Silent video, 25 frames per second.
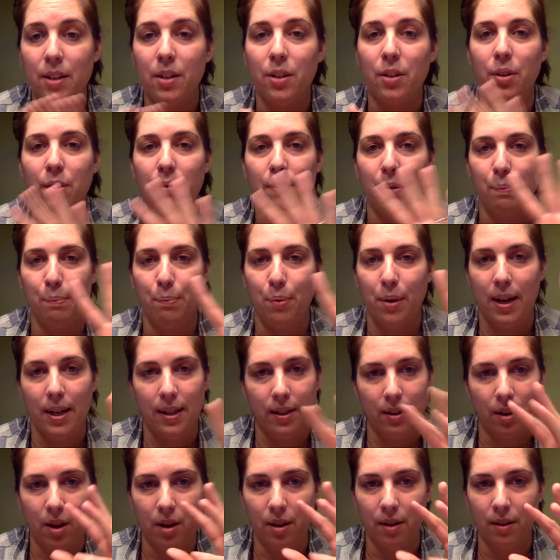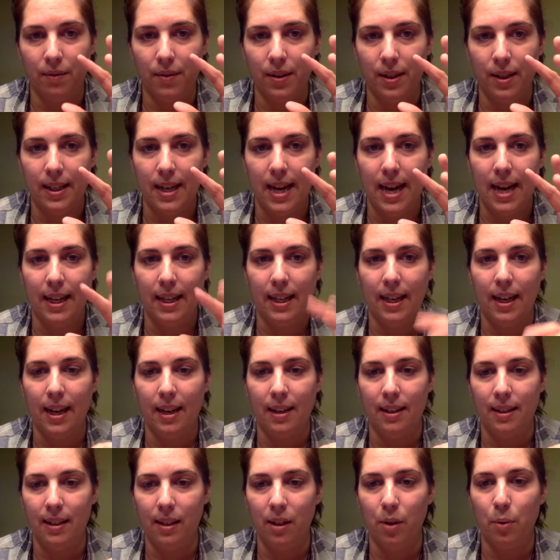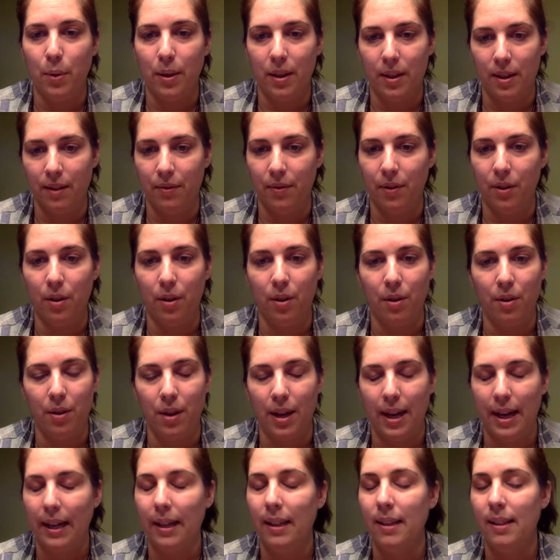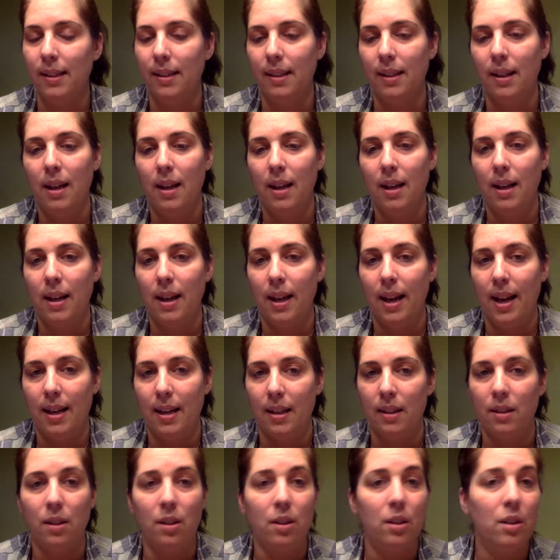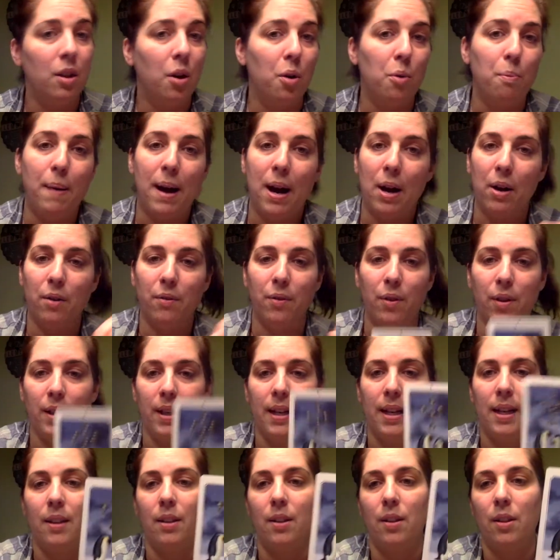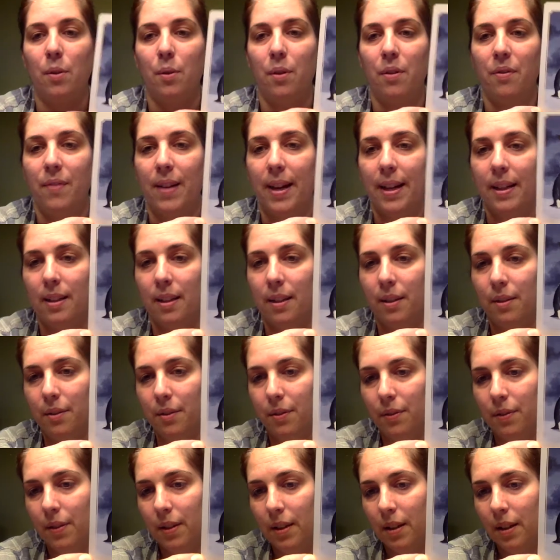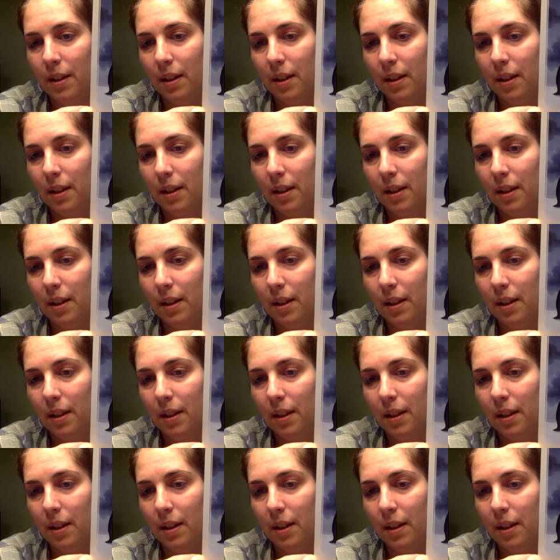to sort of embrace all of the deck and deal with difficult things. And it's so powerful. It is so effective.